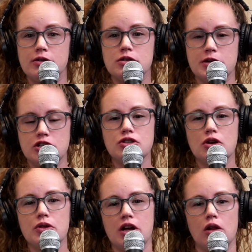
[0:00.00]
but just know
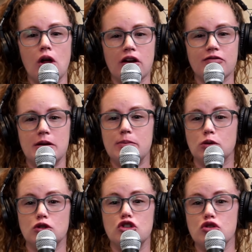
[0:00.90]
that a lot of people
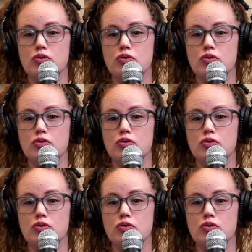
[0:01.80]
do